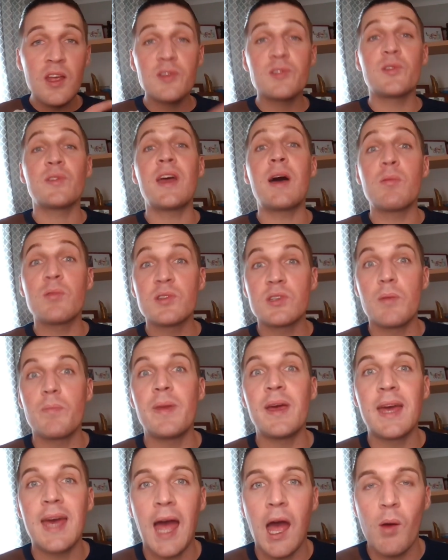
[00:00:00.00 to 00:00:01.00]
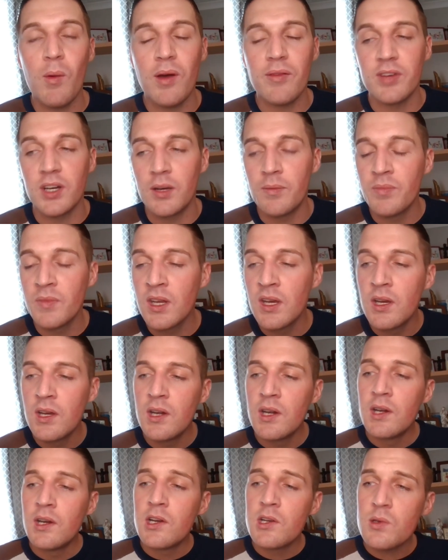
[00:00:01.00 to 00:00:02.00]
So that was the big however.
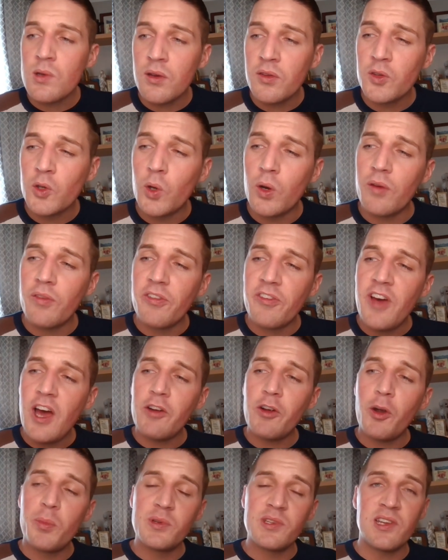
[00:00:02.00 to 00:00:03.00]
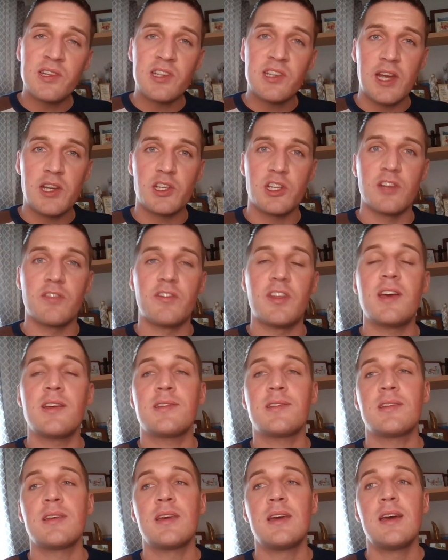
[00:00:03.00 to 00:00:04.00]
So I thought, fair representation of
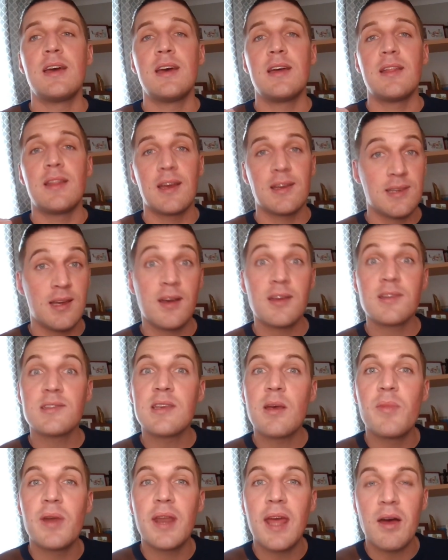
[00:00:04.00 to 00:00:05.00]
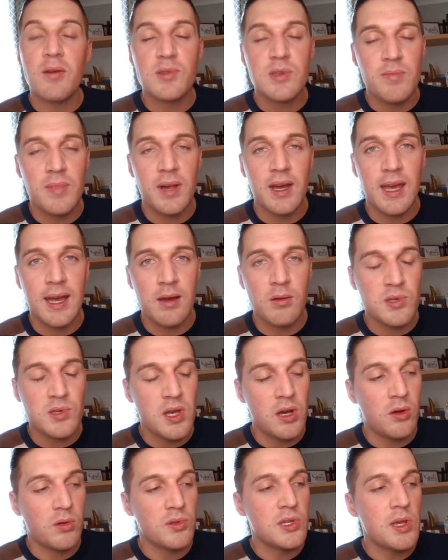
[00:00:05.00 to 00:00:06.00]
this, let's ask somebody else in my
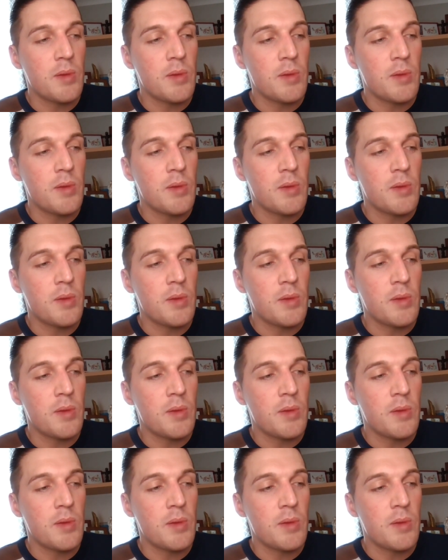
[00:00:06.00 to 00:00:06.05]
household.